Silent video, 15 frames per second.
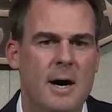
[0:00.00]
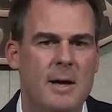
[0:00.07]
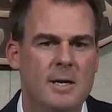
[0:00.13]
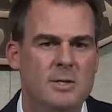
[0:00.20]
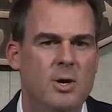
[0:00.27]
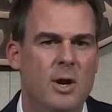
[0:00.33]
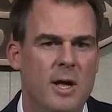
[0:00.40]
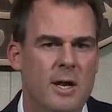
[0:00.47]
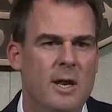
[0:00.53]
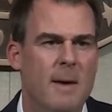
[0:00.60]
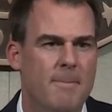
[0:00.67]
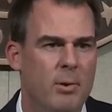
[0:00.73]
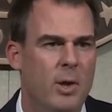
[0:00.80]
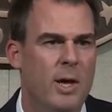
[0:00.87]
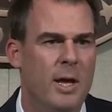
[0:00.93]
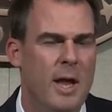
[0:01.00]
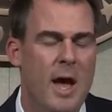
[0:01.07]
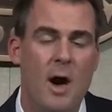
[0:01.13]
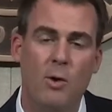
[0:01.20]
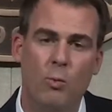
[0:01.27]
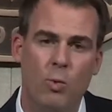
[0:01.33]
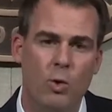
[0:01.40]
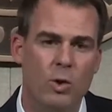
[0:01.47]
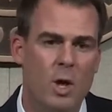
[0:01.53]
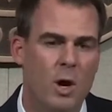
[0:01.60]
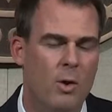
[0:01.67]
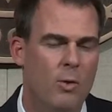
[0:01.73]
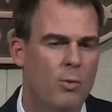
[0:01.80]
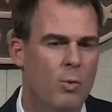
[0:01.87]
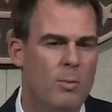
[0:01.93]
is going to end up playing out. And we'll
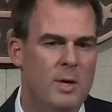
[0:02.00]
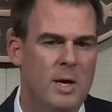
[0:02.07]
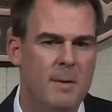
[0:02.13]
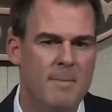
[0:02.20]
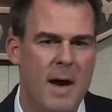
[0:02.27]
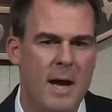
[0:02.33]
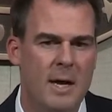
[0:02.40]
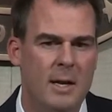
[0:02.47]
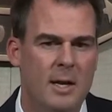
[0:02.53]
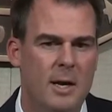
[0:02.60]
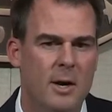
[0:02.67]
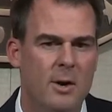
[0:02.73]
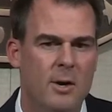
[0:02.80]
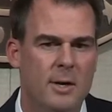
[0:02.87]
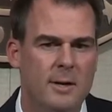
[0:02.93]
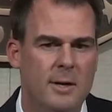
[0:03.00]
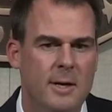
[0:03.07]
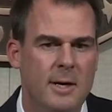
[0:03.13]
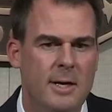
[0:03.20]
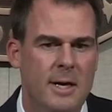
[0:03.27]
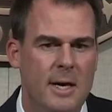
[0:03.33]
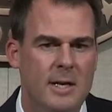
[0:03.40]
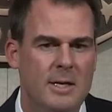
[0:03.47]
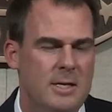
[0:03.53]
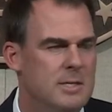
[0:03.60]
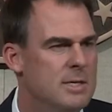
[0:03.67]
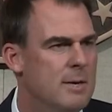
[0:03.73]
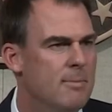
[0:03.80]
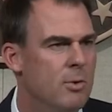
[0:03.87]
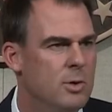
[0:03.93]
know when we get back in here in
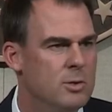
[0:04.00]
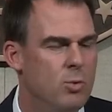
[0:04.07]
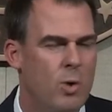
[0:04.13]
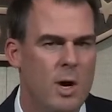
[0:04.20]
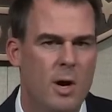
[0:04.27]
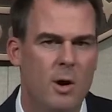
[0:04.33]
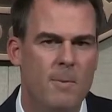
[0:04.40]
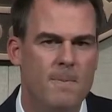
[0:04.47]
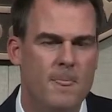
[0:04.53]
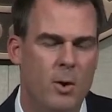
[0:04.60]
December as well.